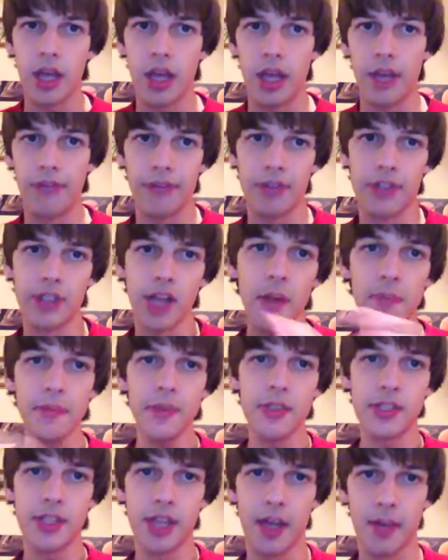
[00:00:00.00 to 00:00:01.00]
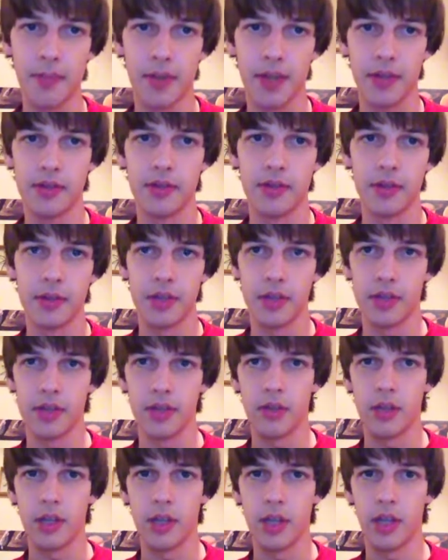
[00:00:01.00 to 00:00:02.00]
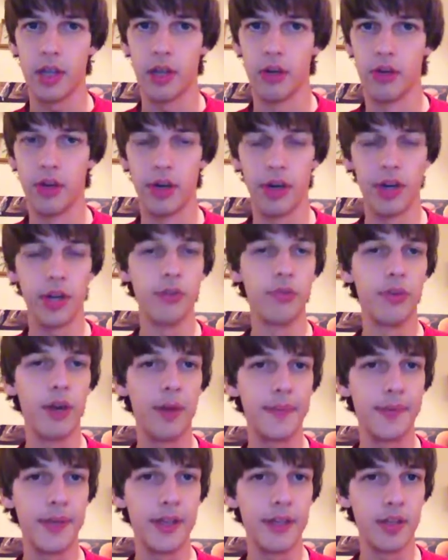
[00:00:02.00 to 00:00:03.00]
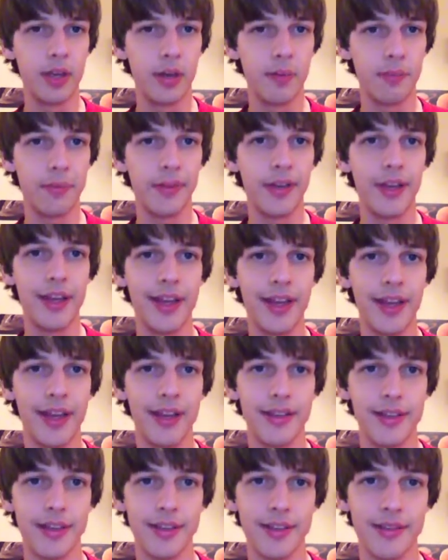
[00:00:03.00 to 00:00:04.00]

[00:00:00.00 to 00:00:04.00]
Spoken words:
if you stop the summon or interrupted their play,